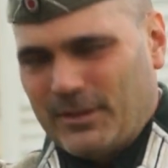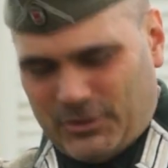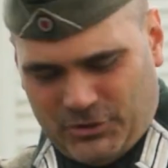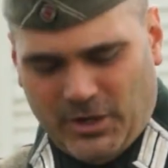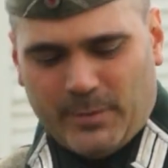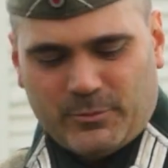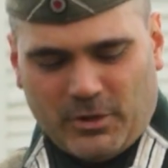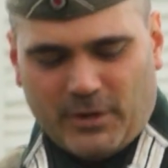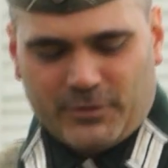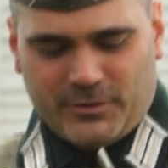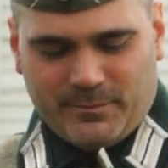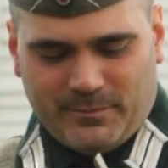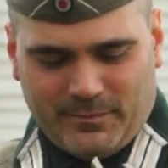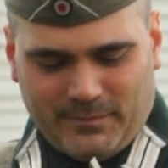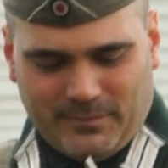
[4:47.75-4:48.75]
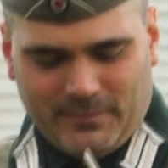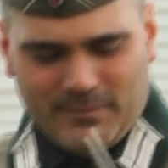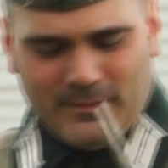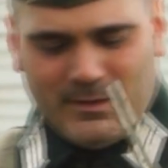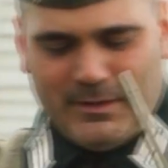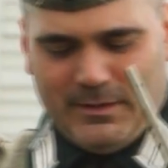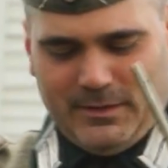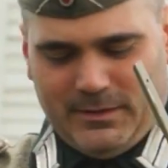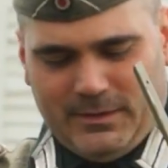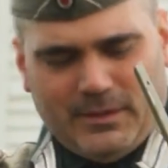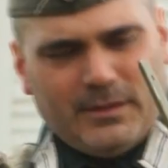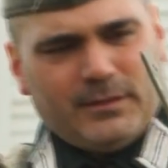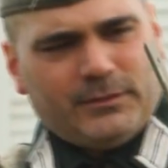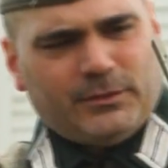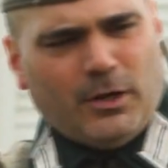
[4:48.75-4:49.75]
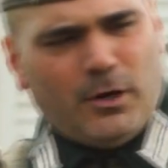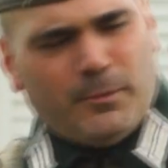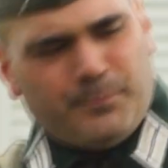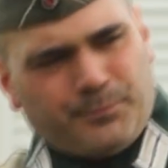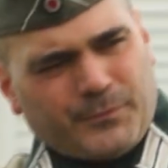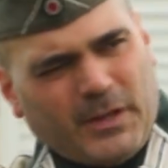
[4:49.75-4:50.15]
The shape charge. So